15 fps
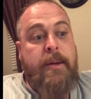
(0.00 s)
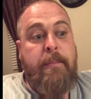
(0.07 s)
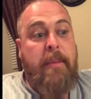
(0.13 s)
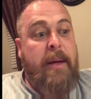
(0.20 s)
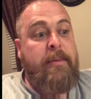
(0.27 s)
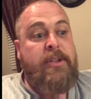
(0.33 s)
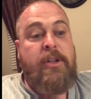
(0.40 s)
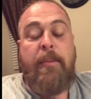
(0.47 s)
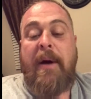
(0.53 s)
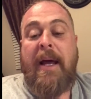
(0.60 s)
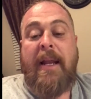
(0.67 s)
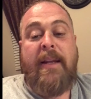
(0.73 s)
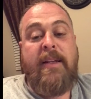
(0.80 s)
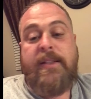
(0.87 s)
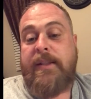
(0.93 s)
Maybe
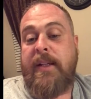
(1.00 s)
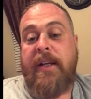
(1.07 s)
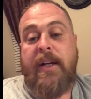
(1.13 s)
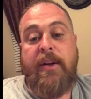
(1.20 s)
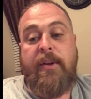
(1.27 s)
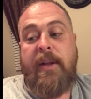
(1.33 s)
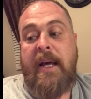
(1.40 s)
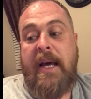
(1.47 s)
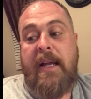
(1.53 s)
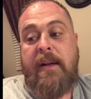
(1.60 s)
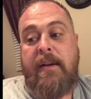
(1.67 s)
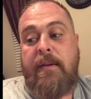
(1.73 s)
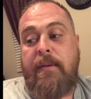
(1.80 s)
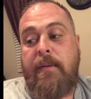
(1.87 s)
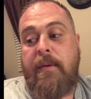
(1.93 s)
somebody needs to hear that.